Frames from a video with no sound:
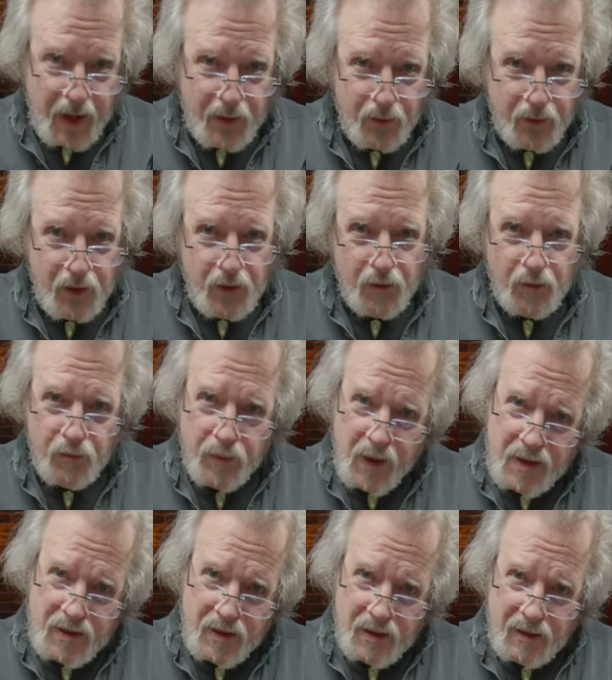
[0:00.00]
I
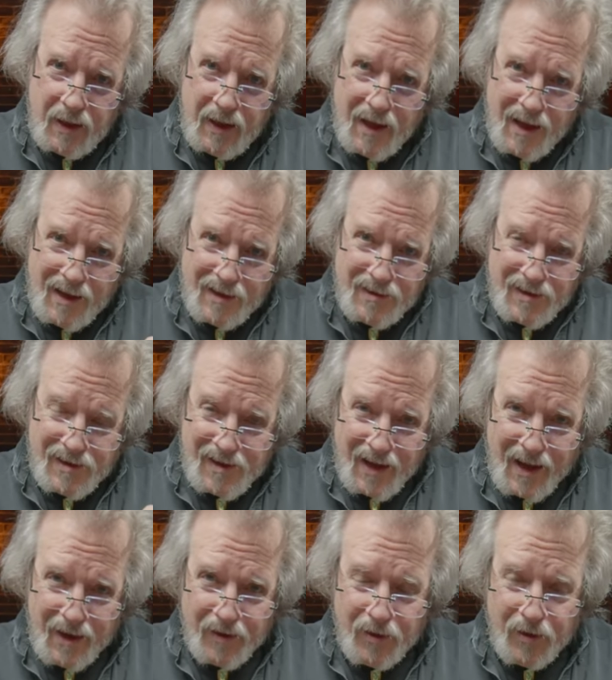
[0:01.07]
basically
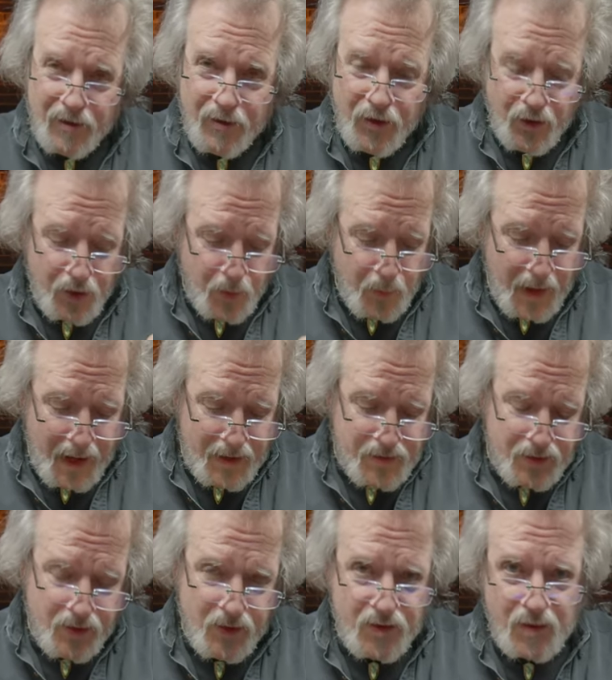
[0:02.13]
unsoldered the
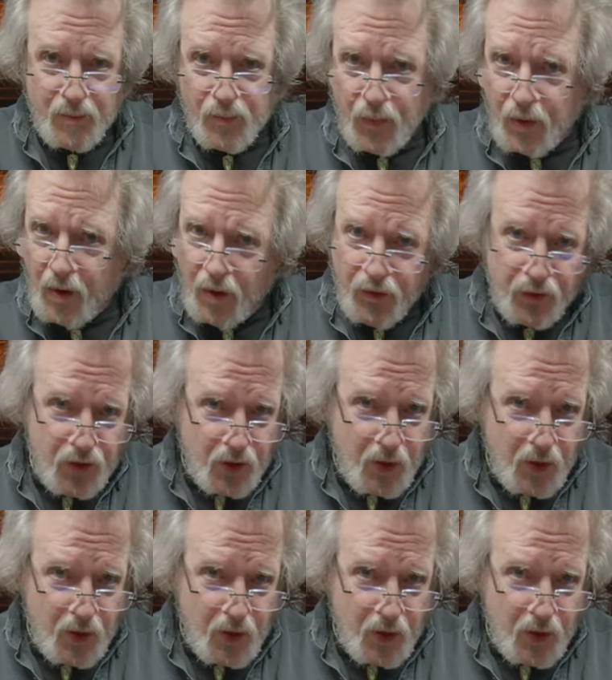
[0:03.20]
capacitors and put all the new